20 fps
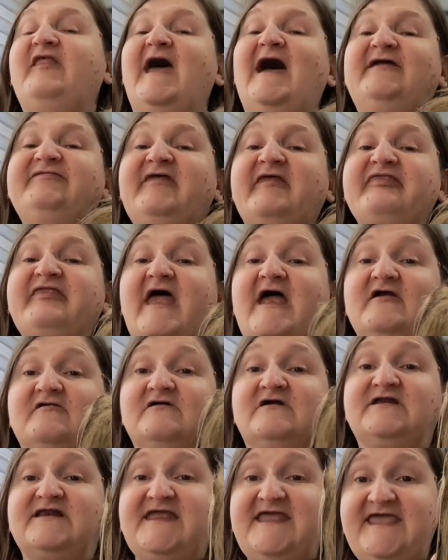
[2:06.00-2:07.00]
they had a
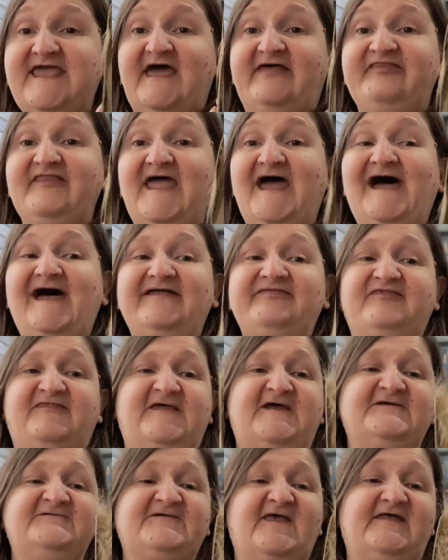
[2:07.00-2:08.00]
dark grey and they had
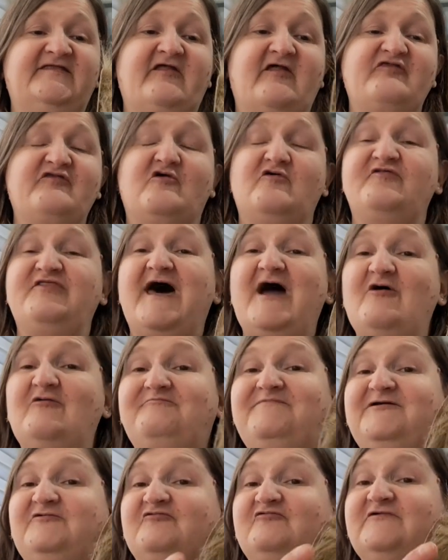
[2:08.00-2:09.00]
this and I thought that would
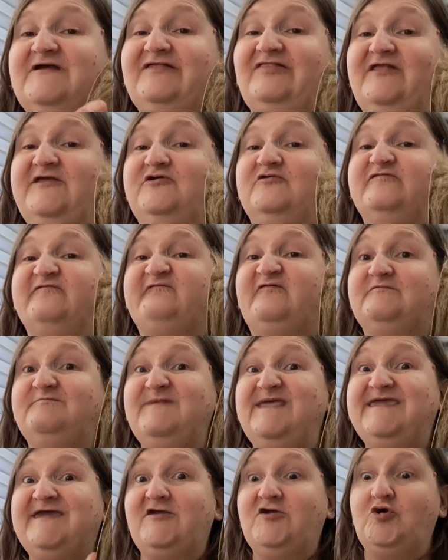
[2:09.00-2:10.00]
be really good for
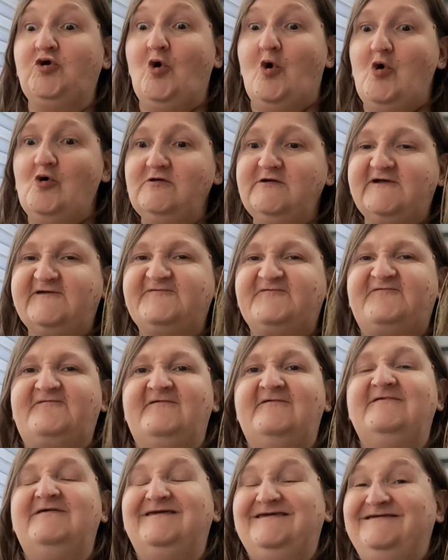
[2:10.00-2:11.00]
making gonks.
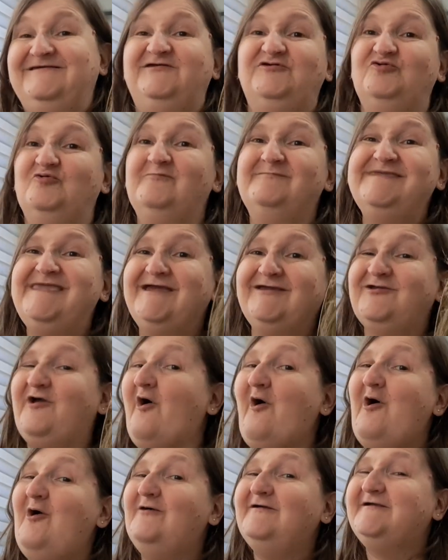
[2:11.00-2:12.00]
You know, me and
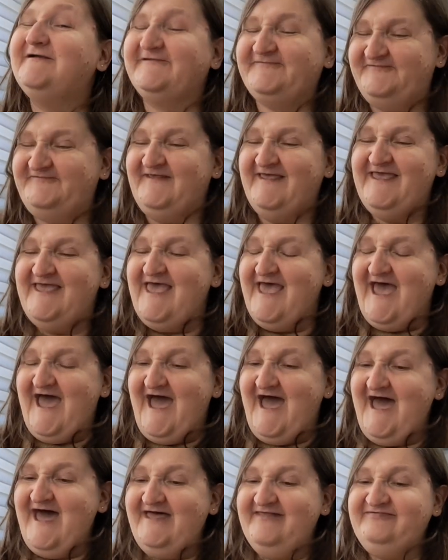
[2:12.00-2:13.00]
gonks.
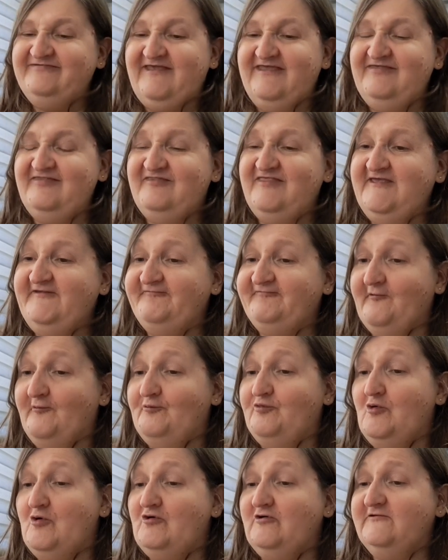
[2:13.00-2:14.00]
And this
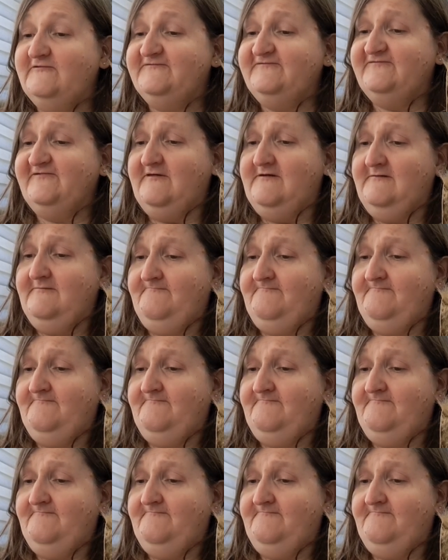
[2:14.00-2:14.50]
was...